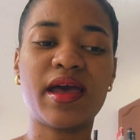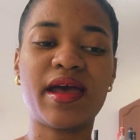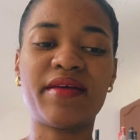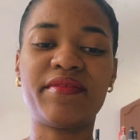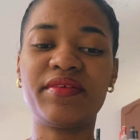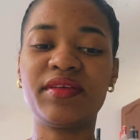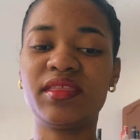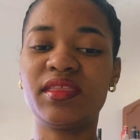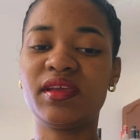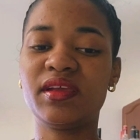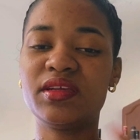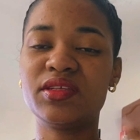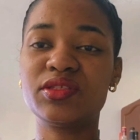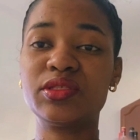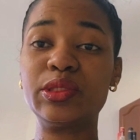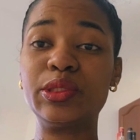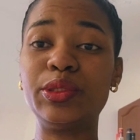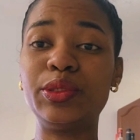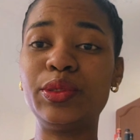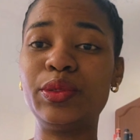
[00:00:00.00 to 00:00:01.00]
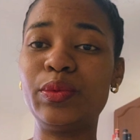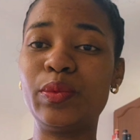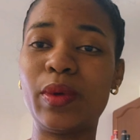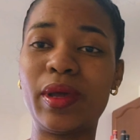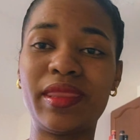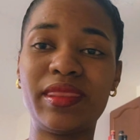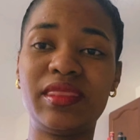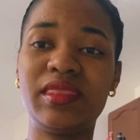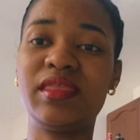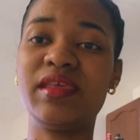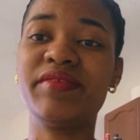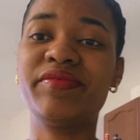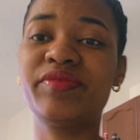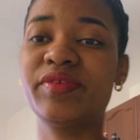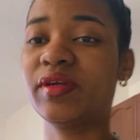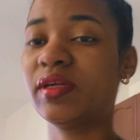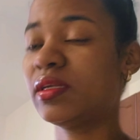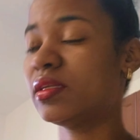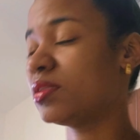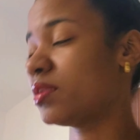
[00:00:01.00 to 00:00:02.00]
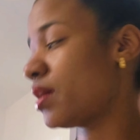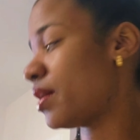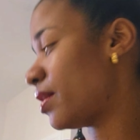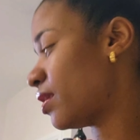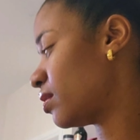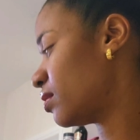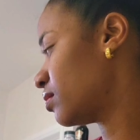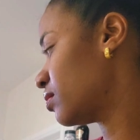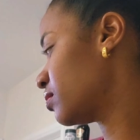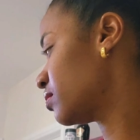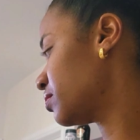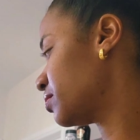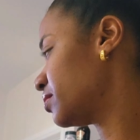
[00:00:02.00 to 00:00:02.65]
Everything is new and different, and